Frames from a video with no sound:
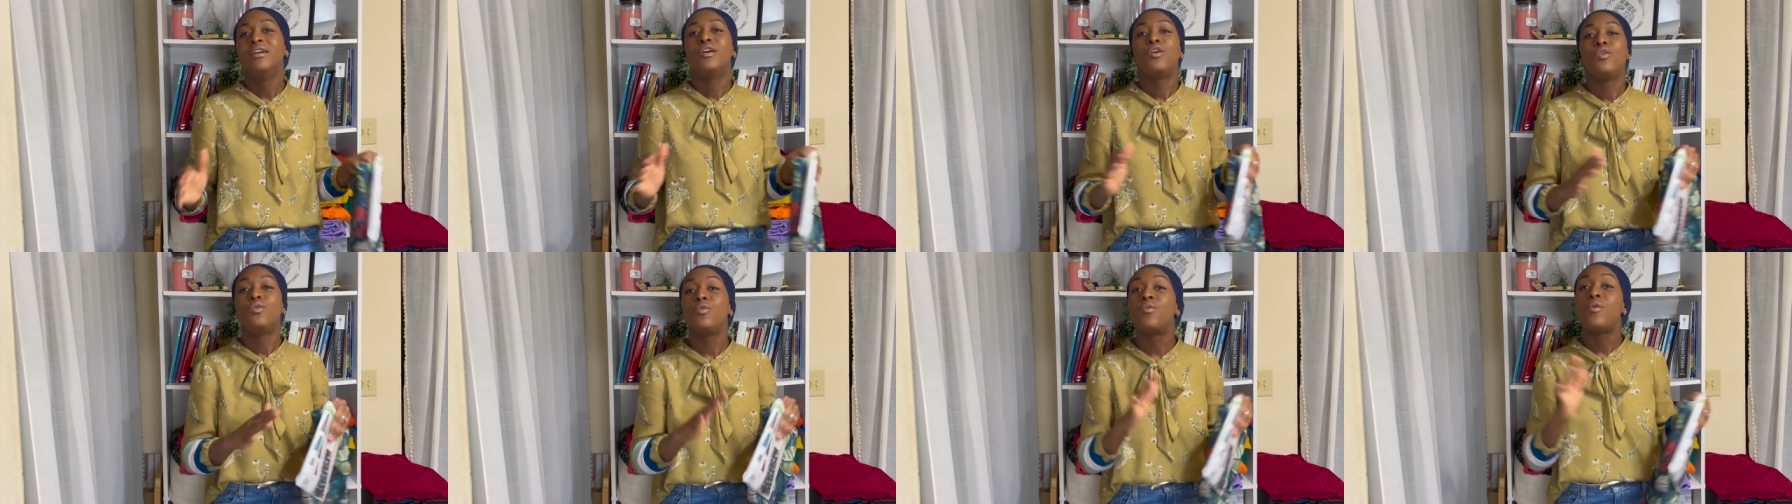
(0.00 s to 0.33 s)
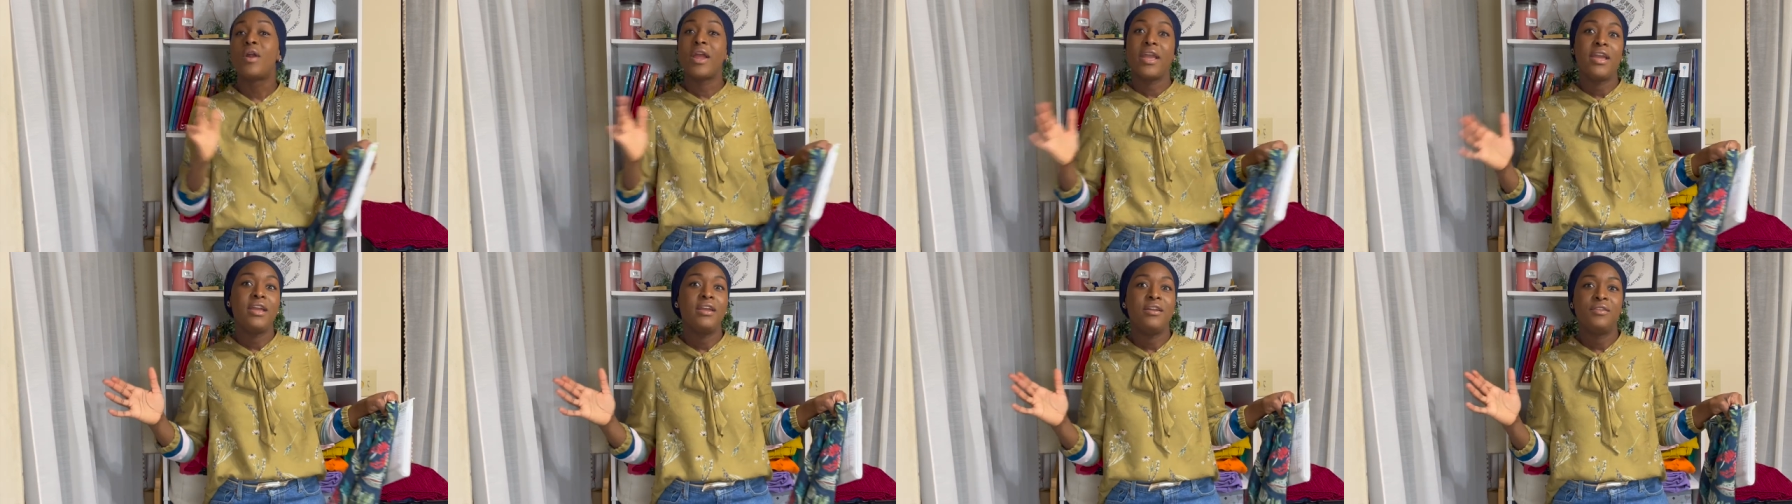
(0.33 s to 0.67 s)

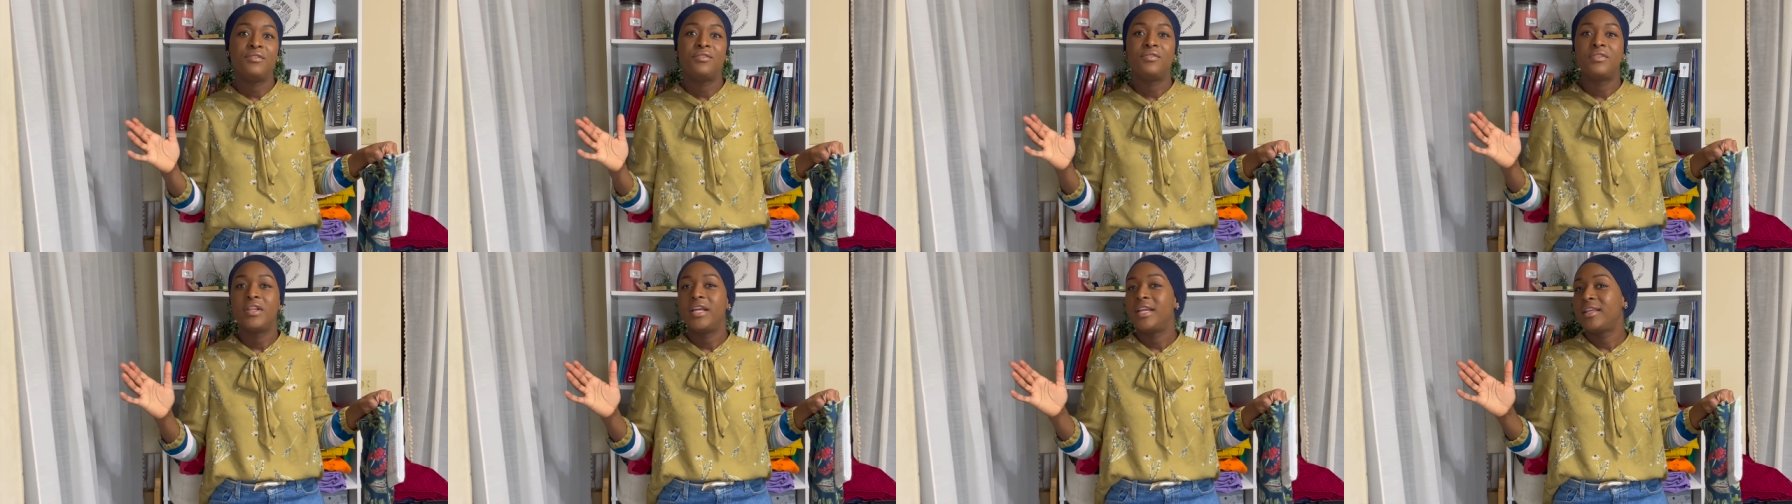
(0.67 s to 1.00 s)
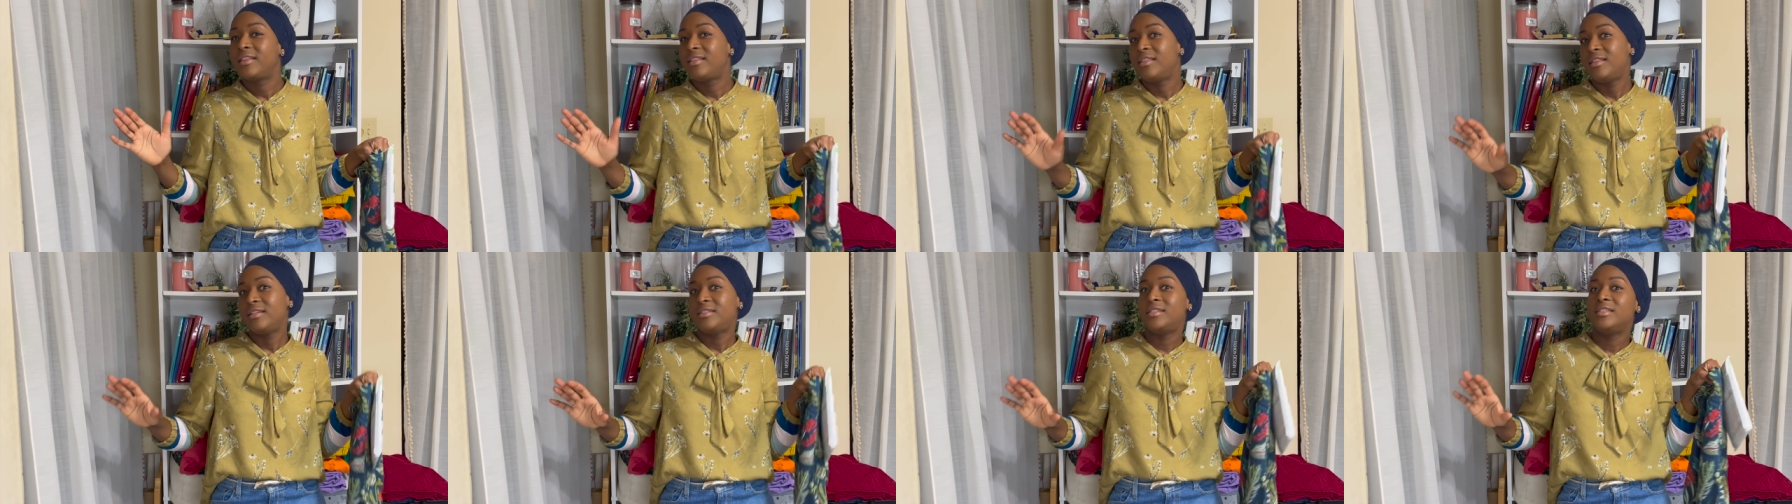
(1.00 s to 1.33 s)
rave like
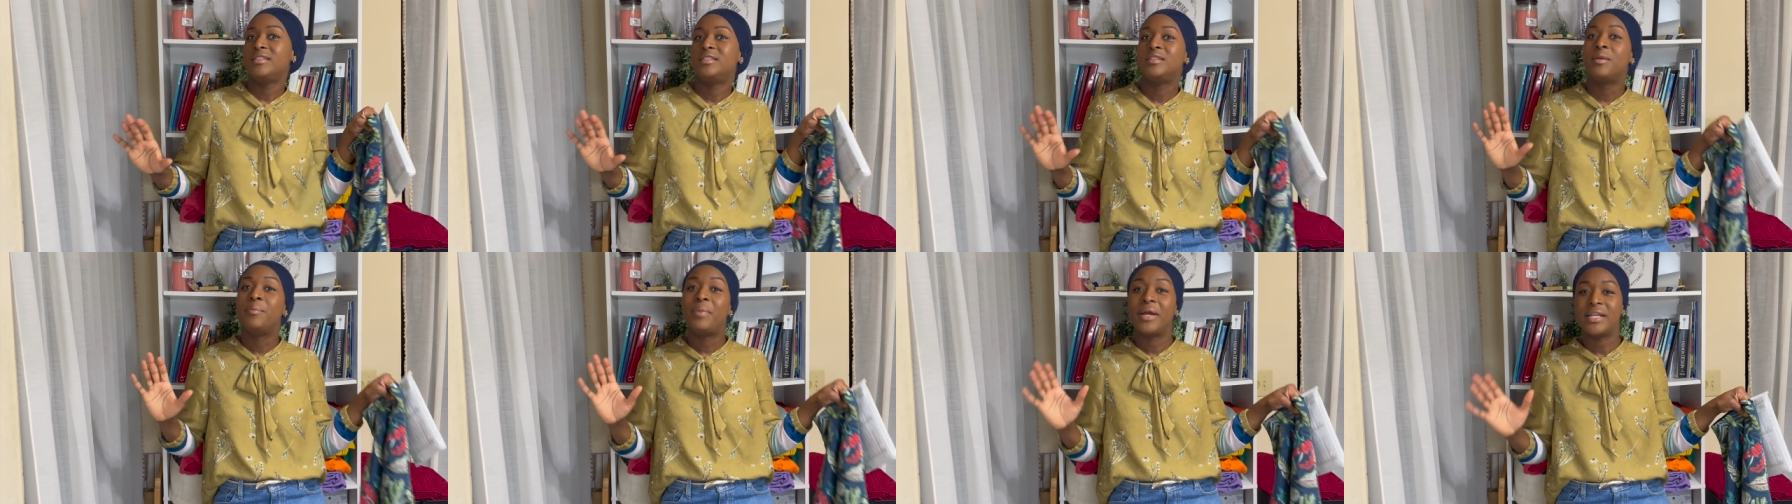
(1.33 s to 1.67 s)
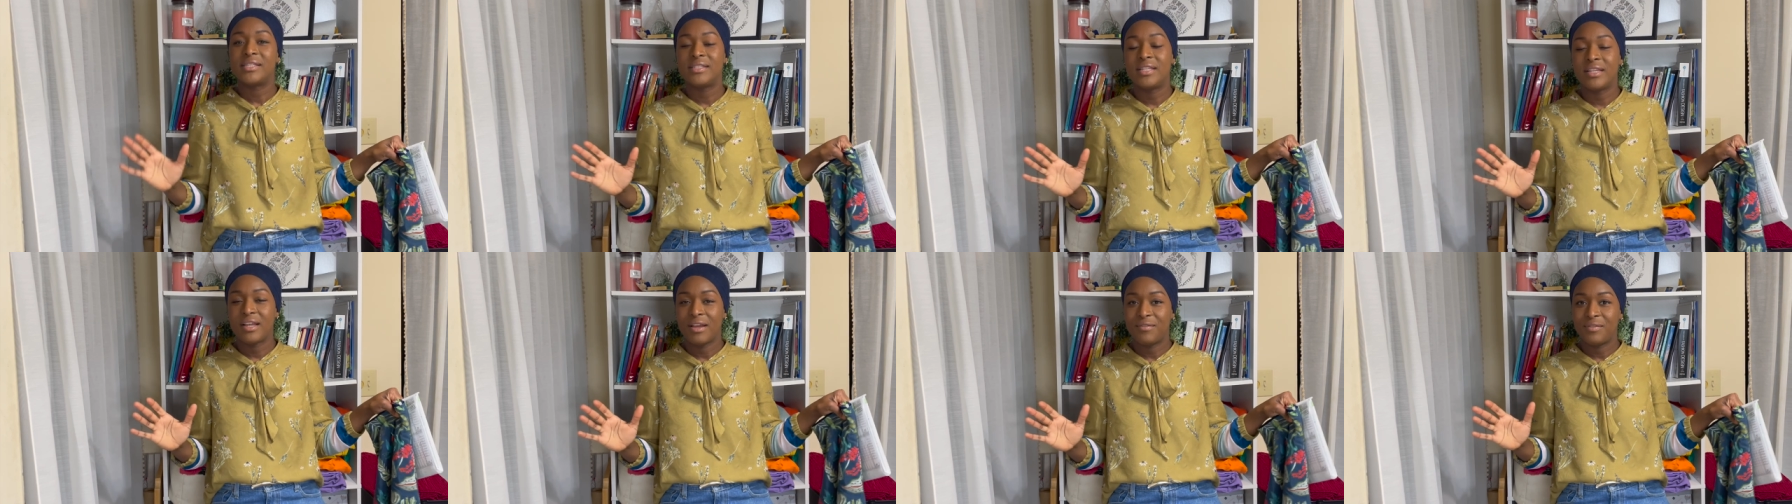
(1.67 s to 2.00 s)
this is the best
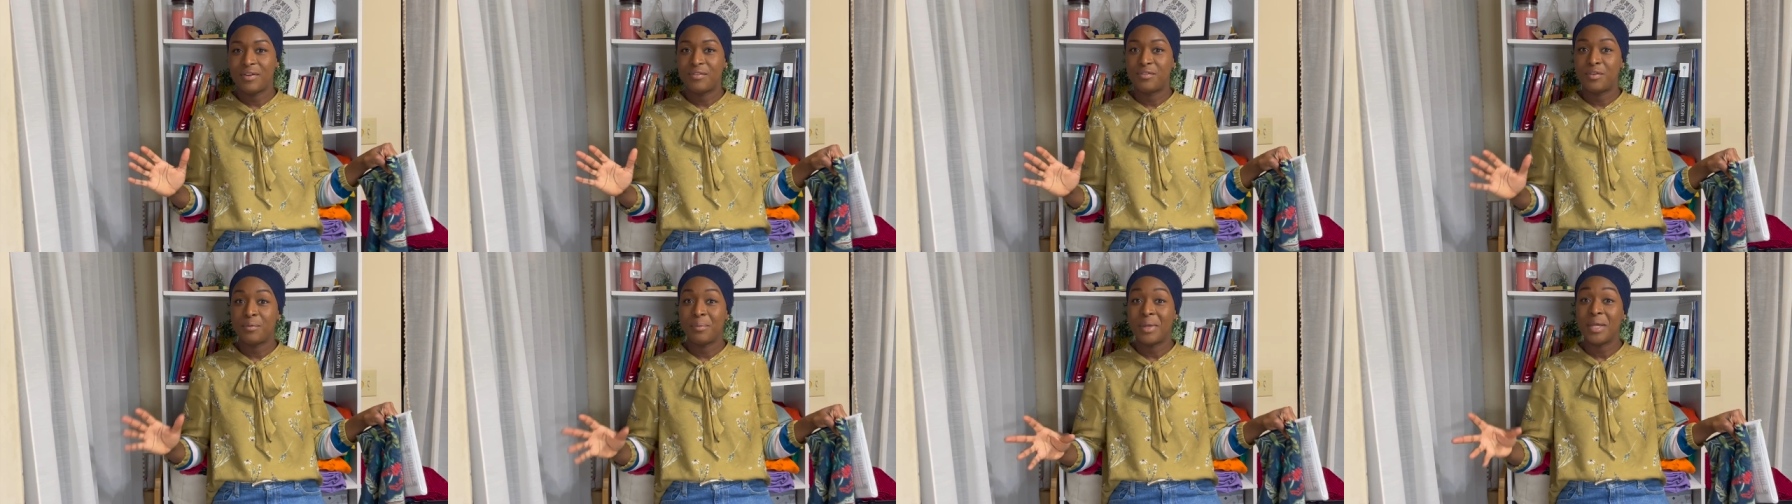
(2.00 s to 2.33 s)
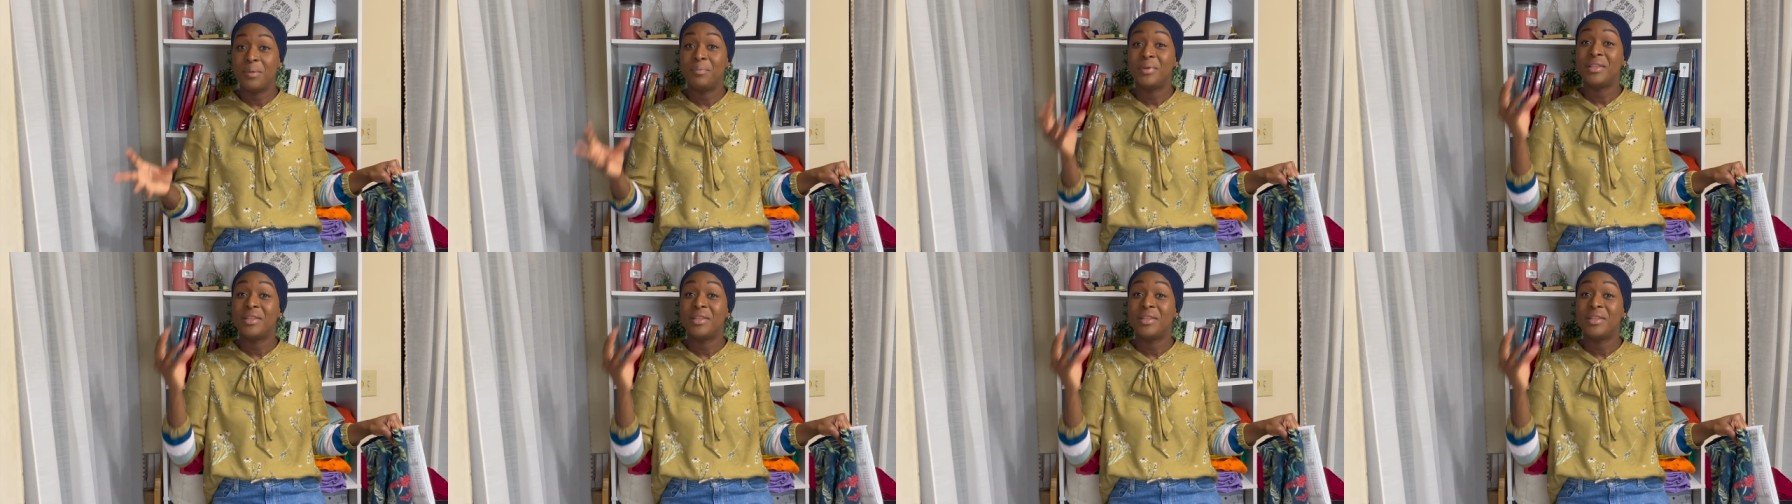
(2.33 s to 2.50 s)
thing I've ever made,